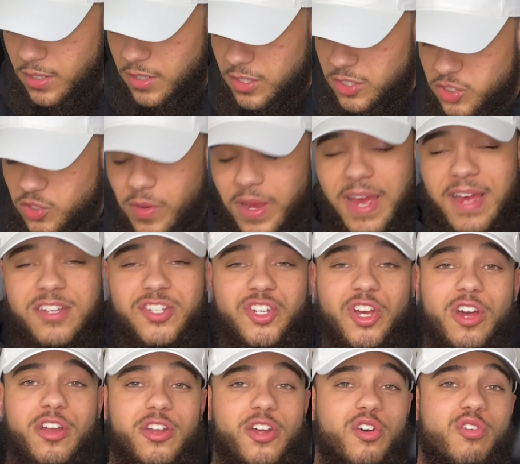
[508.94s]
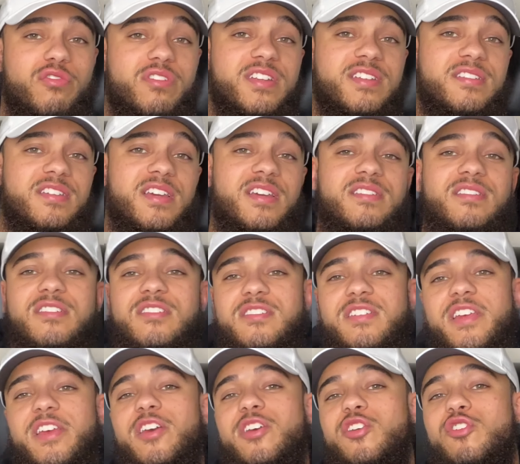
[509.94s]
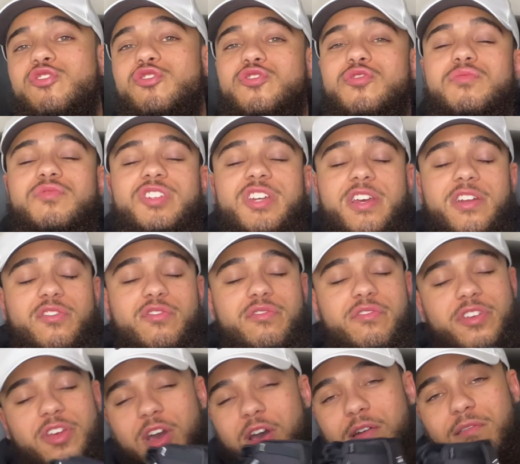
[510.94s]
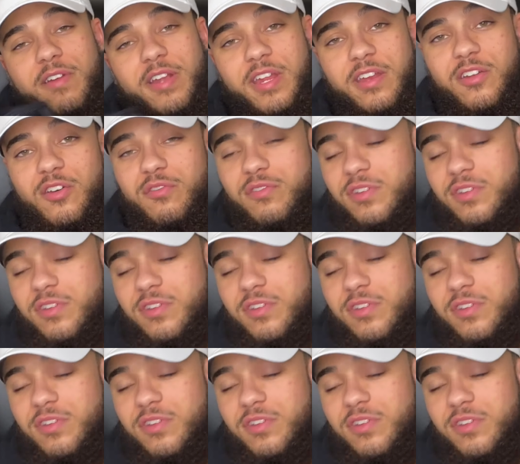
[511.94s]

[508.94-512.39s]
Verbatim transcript: so as y'all know, this is a sneaker YouTube channel. Y'all already know